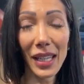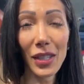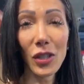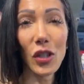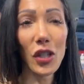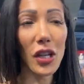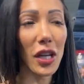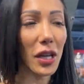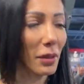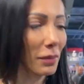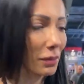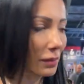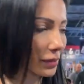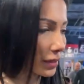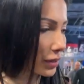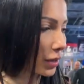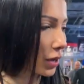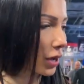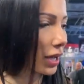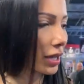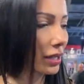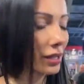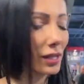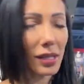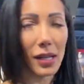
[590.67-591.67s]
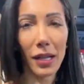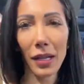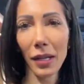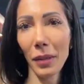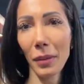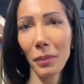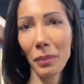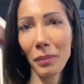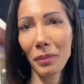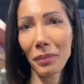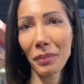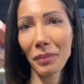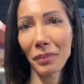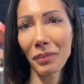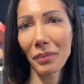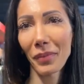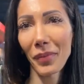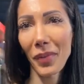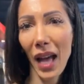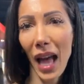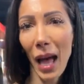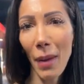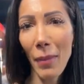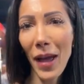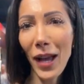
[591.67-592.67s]
Egypt.
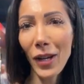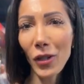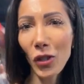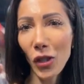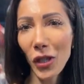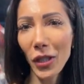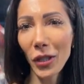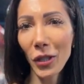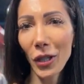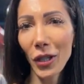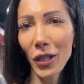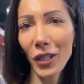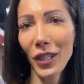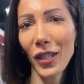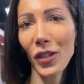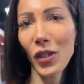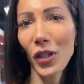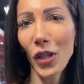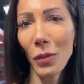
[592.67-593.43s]
So, I'm actually a little